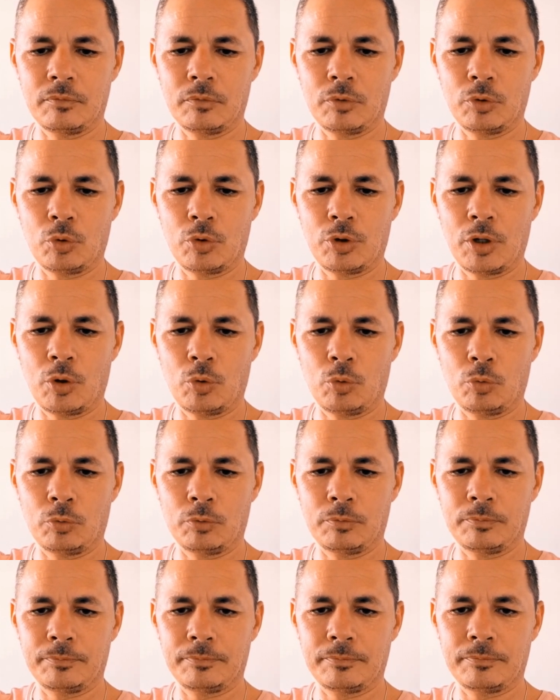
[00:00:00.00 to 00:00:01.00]
You know,
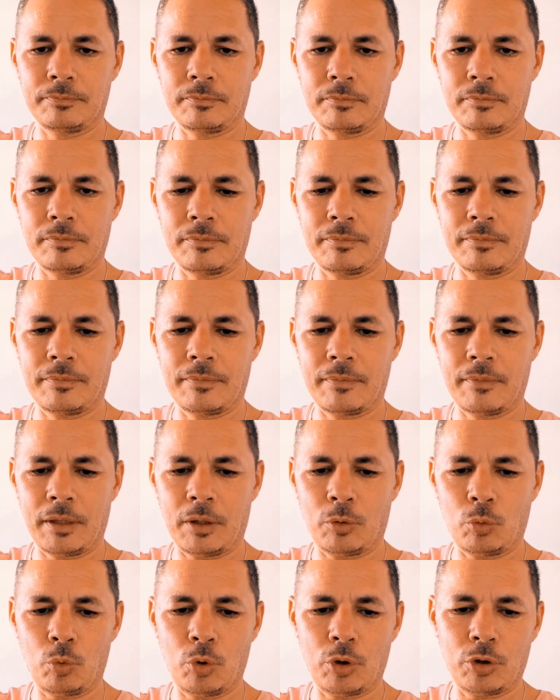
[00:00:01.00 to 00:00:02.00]

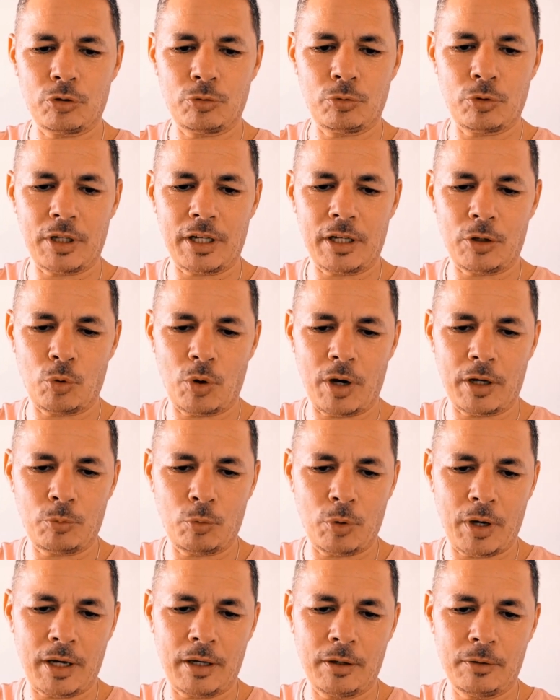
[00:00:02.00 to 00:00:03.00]
it works really quite
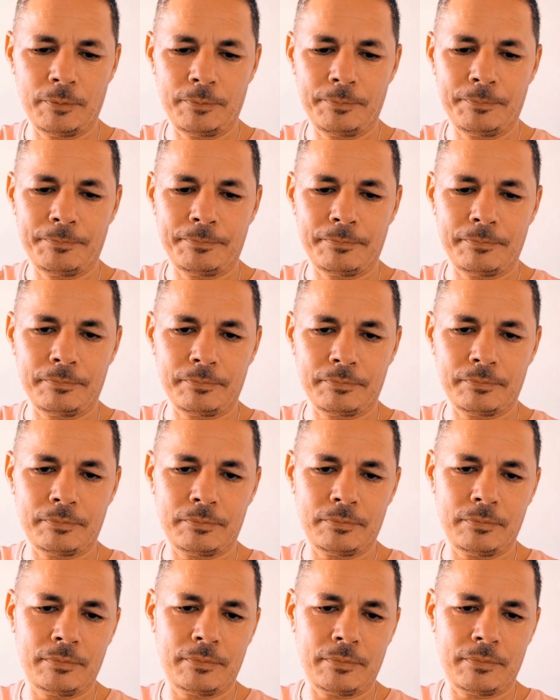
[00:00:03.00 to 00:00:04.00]
well.
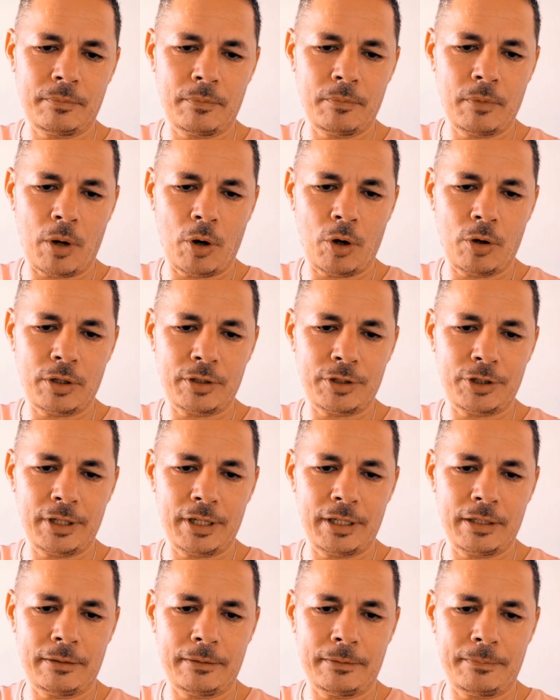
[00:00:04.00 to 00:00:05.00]

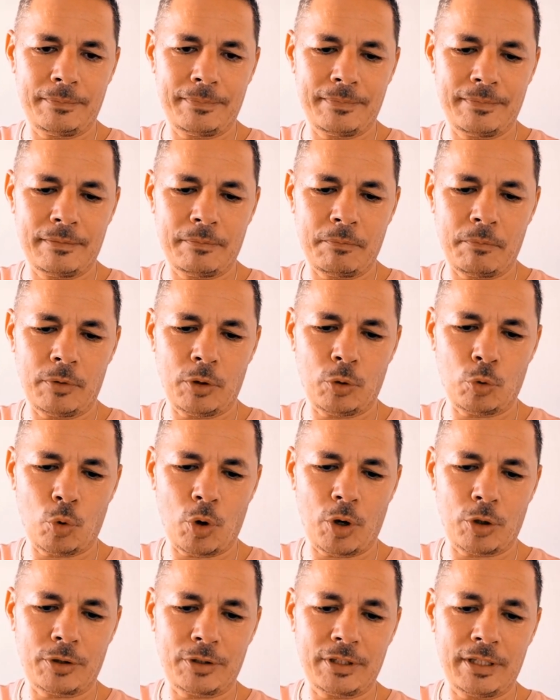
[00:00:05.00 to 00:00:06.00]
Honestly, the
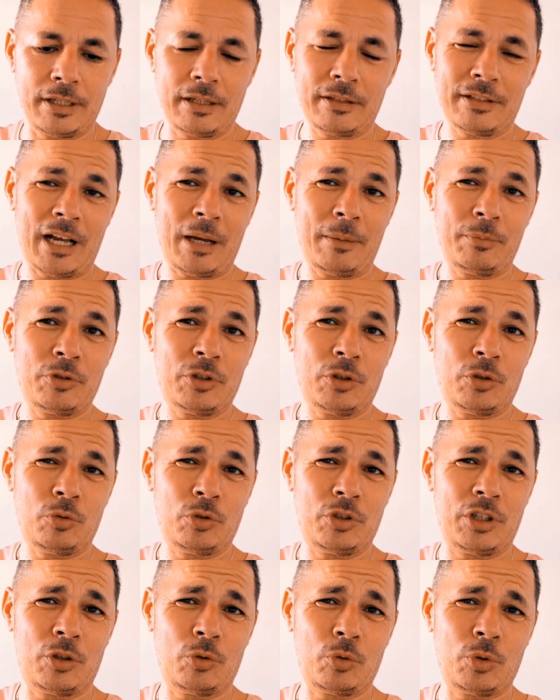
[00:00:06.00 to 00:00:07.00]
quality is
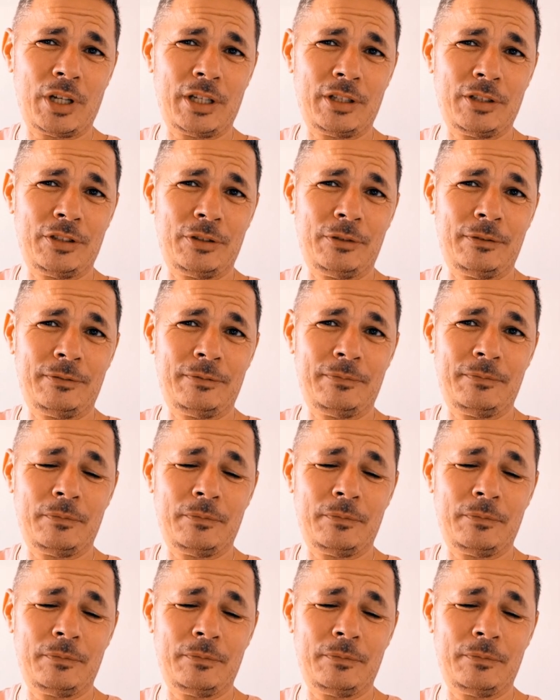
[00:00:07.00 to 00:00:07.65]
absolutely great.